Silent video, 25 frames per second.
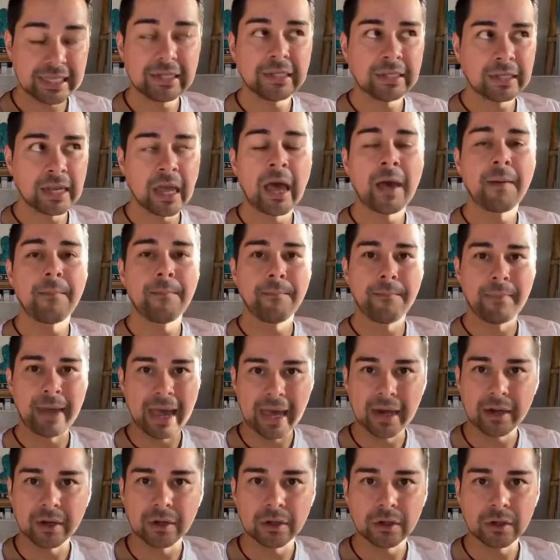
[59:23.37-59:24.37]
It did
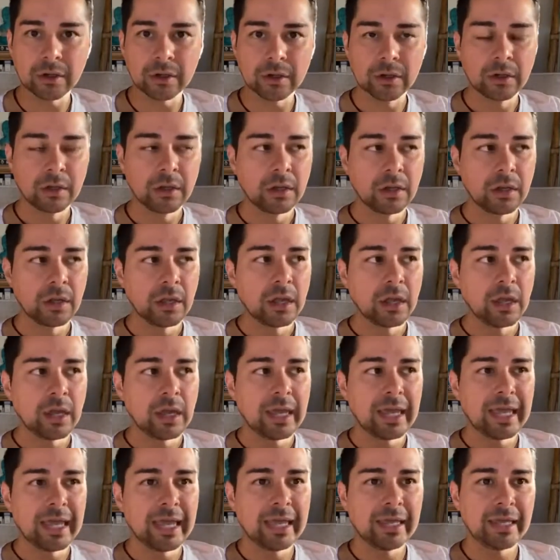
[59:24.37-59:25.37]
not matter.
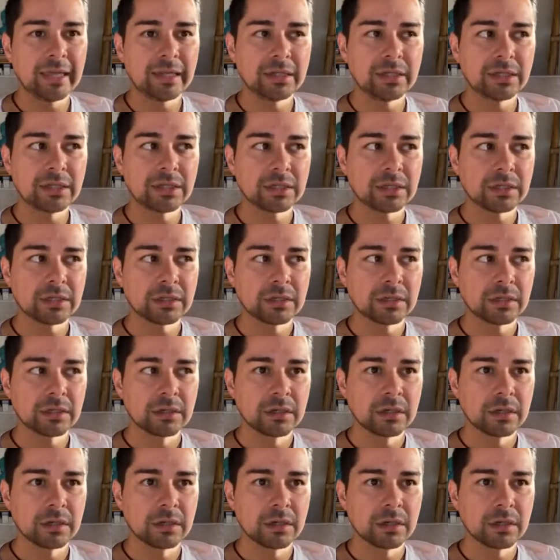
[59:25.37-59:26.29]
And